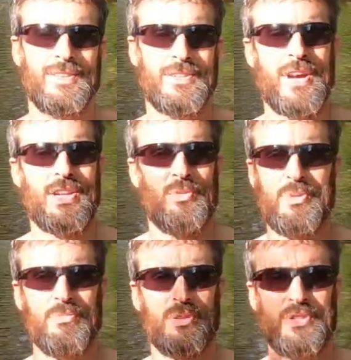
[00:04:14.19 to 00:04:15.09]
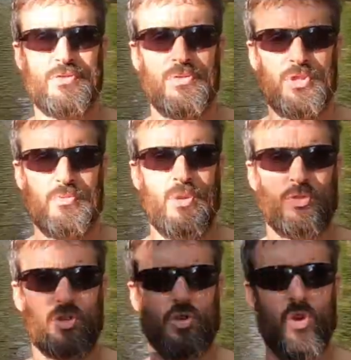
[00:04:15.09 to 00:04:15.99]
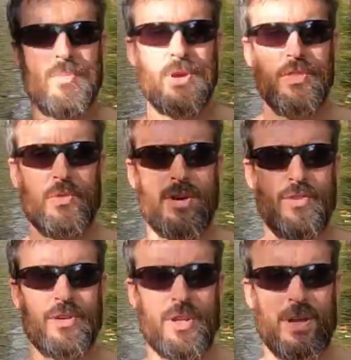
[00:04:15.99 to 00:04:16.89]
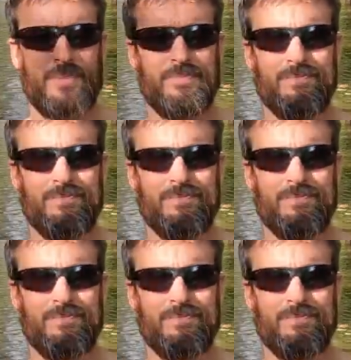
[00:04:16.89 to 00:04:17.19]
You guys wouldn't believe who was supposed to join me on the river today.